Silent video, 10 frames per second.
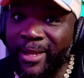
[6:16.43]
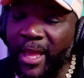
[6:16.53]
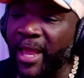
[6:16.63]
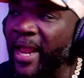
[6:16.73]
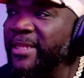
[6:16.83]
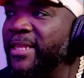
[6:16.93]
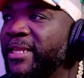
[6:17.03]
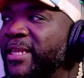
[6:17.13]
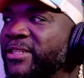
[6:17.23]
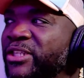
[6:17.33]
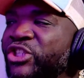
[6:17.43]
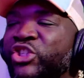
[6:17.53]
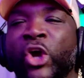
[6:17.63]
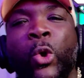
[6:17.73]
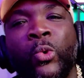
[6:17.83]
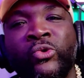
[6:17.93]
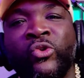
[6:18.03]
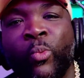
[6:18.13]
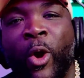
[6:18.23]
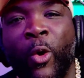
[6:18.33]
And I think he just chose
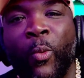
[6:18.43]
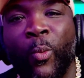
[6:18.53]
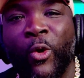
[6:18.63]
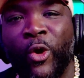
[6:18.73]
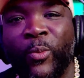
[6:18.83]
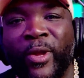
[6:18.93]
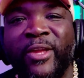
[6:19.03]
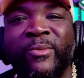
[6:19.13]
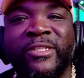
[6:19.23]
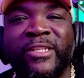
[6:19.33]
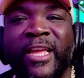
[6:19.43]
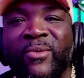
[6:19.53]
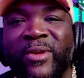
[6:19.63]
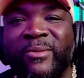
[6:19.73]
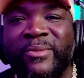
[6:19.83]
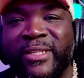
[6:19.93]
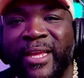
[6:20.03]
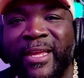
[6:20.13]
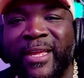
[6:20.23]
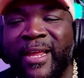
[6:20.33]
the wrong word when he was saying what he was
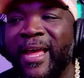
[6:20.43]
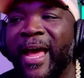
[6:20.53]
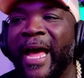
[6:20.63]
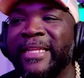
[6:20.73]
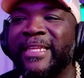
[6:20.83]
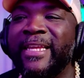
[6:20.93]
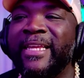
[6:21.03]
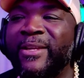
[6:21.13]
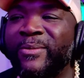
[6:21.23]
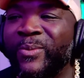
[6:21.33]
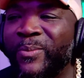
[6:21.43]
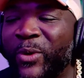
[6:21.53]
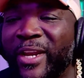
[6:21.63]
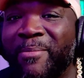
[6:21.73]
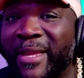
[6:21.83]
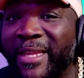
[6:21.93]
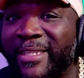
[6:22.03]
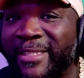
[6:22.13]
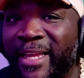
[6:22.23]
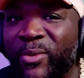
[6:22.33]
saying. I think what he meant
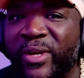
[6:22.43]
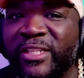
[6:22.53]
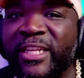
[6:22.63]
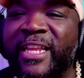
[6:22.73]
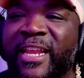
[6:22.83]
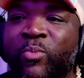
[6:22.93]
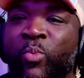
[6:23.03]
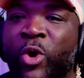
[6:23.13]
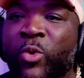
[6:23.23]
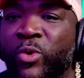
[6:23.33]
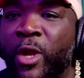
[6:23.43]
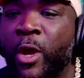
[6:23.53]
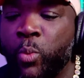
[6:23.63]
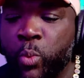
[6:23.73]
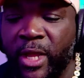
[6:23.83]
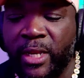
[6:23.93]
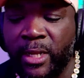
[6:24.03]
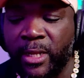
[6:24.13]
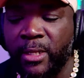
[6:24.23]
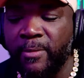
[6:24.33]
to say was he didn't want what
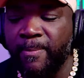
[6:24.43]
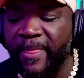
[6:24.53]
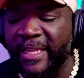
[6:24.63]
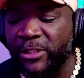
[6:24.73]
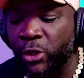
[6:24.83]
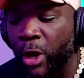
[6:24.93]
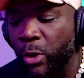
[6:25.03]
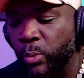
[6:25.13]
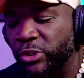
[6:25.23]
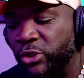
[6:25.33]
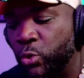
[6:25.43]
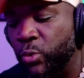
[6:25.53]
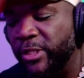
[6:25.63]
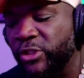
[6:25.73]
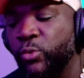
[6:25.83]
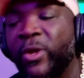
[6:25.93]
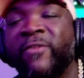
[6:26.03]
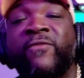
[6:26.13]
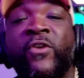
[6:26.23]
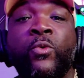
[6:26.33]
his daughter was doing to
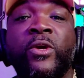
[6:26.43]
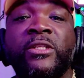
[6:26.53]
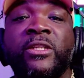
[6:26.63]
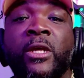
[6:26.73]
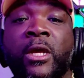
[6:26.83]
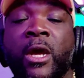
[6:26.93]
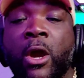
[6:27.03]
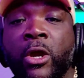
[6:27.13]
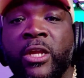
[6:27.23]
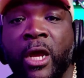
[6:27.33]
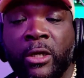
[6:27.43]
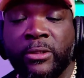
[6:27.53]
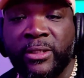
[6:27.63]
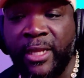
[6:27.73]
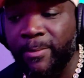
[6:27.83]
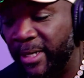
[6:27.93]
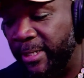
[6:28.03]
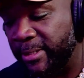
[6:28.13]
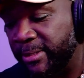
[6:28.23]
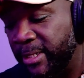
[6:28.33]
influence her younger
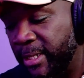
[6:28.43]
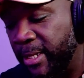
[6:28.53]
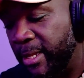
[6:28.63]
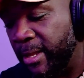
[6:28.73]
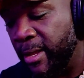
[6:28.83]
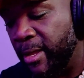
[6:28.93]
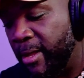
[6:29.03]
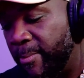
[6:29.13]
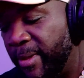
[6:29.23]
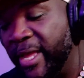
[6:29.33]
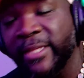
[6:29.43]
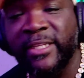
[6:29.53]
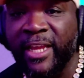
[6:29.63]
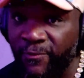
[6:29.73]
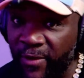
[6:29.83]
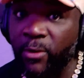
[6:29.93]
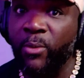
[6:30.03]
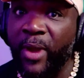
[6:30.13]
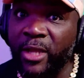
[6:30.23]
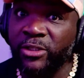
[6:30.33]
siblings, because it can very
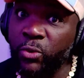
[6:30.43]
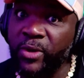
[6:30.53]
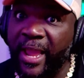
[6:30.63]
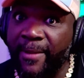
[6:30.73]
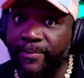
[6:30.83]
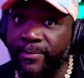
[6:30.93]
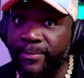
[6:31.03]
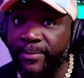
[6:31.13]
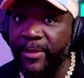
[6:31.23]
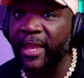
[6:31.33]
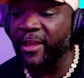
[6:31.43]
well do that. It